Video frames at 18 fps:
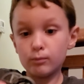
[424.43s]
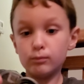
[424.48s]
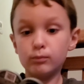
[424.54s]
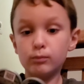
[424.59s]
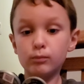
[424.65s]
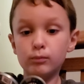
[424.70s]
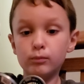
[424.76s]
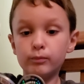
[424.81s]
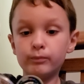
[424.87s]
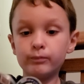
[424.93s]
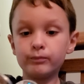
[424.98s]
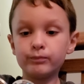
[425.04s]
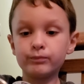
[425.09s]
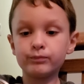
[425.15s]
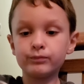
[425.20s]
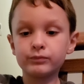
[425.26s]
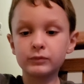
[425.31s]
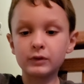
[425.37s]
Mm
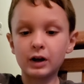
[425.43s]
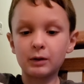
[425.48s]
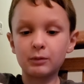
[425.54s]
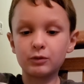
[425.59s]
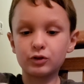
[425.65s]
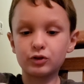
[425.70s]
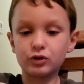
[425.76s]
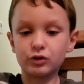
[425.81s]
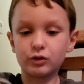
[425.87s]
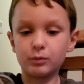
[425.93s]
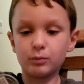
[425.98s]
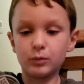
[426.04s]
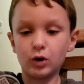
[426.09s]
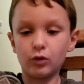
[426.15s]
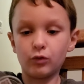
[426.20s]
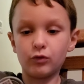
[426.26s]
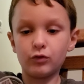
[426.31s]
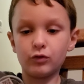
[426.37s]
-hmm. We should them
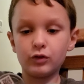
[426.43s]
both.